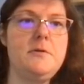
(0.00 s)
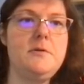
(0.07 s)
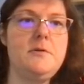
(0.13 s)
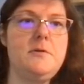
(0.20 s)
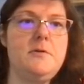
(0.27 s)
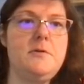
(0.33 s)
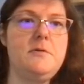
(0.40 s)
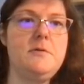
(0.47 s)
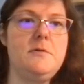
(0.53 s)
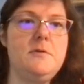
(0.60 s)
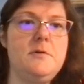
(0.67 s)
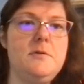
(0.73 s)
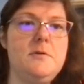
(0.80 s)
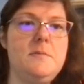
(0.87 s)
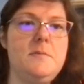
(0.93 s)
Do
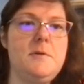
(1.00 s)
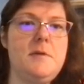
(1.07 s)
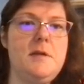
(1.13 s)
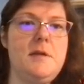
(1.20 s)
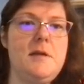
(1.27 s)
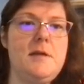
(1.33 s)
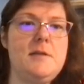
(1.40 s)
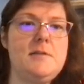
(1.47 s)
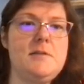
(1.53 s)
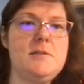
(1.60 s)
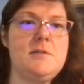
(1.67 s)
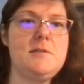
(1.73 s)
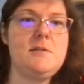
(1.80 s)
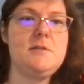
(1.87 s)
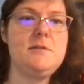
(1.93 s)

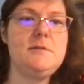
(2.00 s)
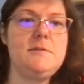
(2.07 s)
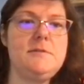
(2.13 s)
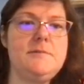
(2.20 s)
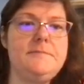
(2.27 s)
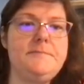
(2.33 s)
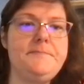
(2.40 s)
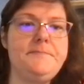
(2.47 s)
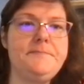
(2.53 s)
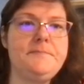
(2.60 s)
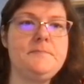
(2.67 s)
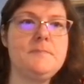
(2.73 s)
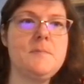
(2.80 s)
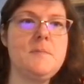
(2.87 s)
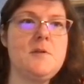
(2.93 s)
cats.
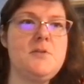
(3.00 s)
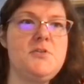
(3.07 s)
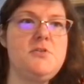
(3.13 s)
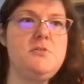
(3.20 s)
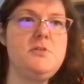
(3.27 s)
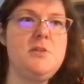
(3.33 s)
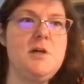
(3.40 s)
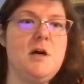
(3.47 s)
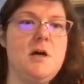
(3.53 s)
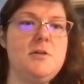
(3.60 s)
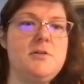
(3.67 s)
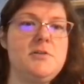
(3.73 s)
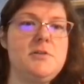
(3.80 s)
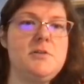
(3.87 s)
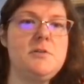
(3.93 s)
Let's do
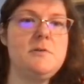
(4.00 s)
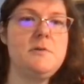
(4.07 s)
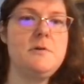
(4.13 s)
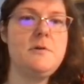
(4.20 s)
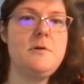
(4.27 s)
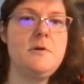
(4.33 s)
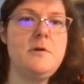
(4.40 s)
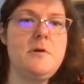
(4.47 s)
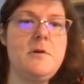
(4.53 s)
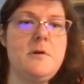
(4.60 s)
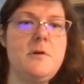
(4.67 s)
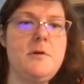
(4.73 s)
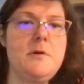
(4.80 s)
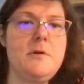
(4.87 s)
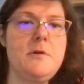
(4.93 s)
dogs.
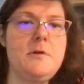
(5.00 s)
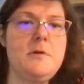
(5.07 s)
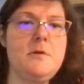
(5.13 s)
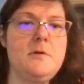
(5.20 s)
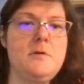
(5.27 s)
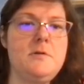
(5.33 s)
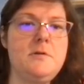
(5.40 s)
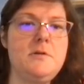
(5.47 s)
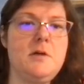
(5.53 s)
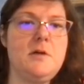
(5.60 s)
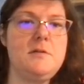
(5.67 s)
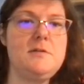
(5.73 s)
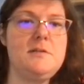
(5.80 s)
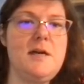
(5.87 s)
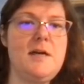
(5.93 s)

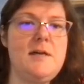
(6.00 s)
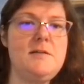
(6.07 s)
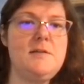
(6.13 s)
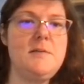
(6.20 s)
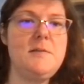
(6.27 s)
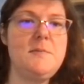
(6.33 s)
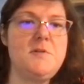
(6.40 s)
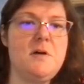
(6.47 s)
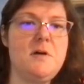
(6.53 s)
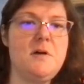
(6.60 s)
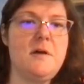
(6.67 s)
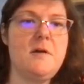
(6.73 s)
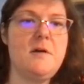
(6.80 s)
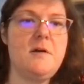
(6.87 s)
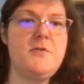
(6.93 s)
Dog diet tips,
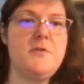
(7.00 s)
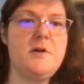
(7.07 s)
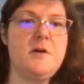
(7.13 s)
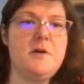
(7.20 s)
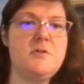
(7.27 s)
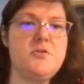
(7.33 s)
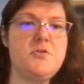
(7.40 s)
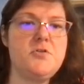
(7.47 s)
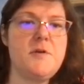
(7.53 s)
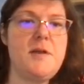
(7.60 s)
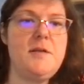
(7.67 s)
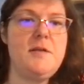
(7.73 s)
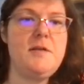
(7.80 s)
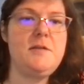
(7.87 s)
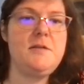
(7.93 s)
dog health, dog
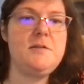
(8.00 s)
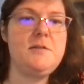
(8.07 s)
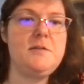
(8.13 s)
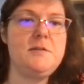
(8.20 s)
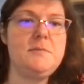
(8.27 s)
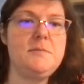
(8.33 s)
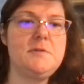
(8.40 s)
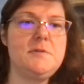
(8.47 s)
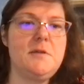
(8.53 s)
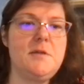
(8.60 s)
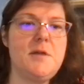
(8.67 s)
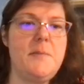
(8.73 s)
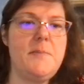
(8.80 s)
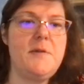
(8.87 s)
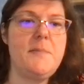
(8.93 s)
training tips.
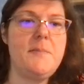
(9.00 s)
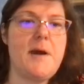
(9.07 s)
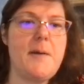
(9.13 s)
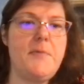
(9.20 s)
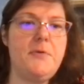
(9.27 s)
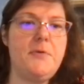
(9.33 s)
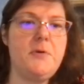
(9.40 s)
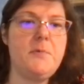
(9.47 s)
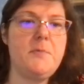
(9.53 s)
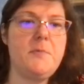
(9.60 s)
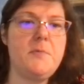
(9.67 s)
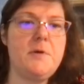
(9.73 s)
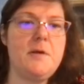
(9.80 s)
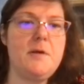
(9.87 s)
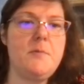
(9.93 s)
That would be a
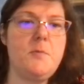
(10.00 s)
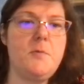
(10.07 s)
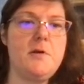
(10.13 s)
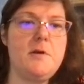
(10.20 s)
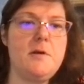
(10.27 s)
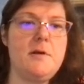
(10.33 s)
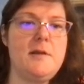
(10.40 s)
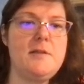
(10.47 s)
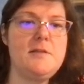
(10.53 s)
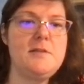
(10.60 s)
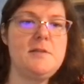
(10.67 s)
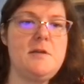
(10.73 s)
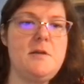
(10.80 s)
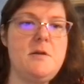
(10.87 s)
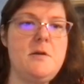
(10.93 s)
popular one on
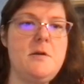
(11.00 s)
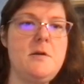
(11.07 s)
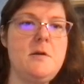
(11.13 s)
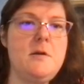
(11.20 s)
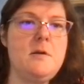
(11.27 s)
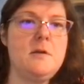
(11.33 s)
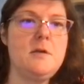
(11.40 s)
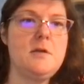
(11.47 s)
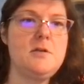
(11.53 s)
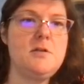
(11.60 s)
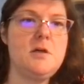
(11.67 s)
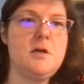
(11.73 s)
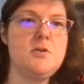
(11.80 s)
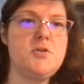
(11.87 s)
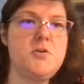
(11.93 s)
Etsy, like
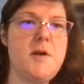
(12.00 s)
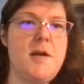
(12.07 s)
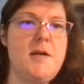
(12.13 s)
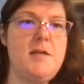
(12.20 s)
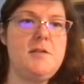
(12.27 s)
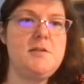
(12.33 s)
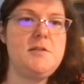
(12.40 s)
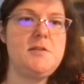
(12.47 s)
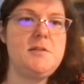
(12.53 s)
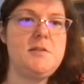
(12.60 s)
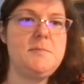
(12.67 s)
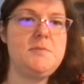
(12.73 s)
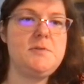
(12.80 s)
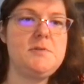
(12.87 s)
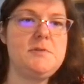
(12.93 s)
dog training
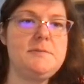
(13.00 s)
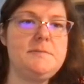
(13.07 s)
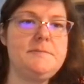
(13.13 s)
tips.